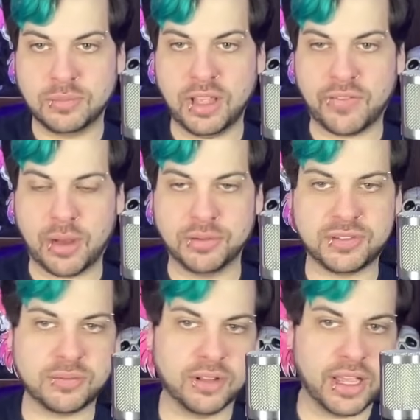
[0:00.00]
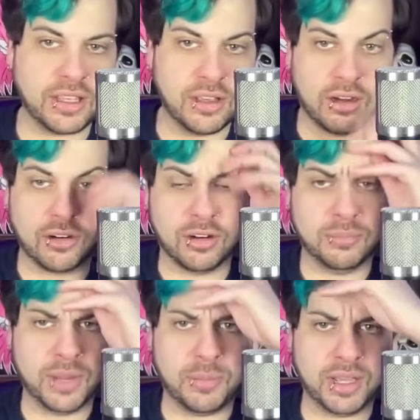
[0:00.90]
if I was like younger,
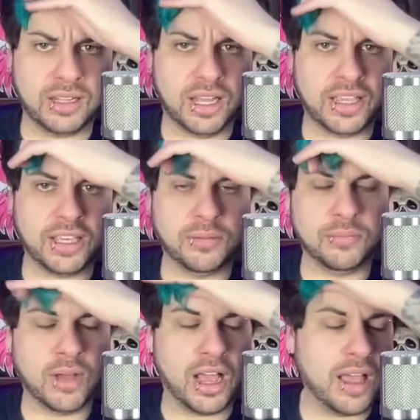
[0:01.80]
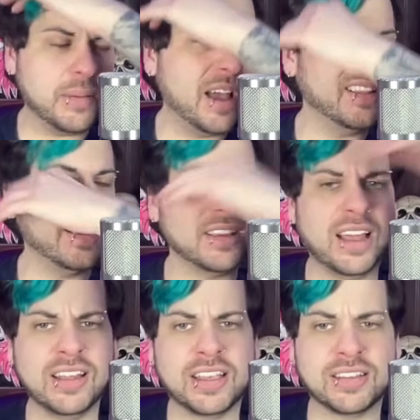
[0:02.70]
maybe I'd like it.
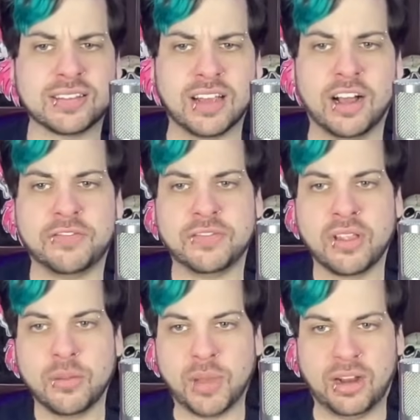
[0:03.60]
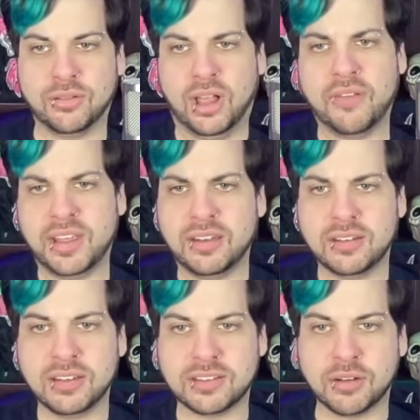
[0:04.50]
I like his stuff. I don't love it.
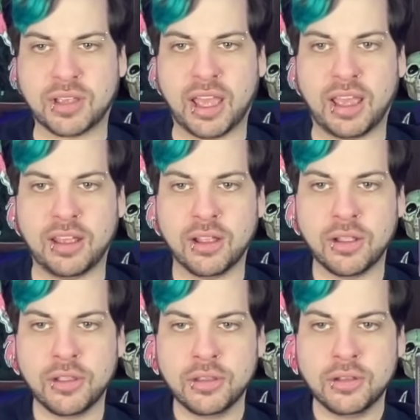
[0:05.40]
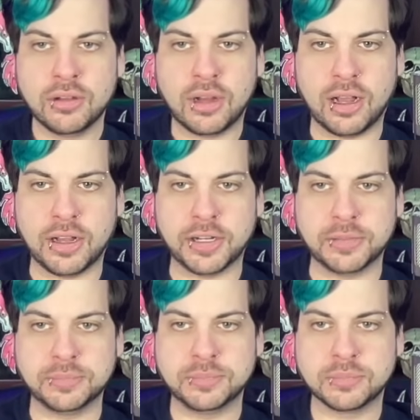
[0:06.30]
It's okay.
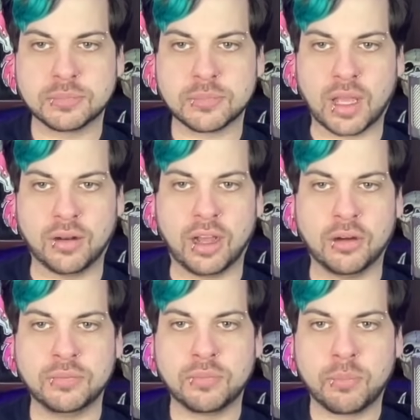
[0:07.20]
I don't know.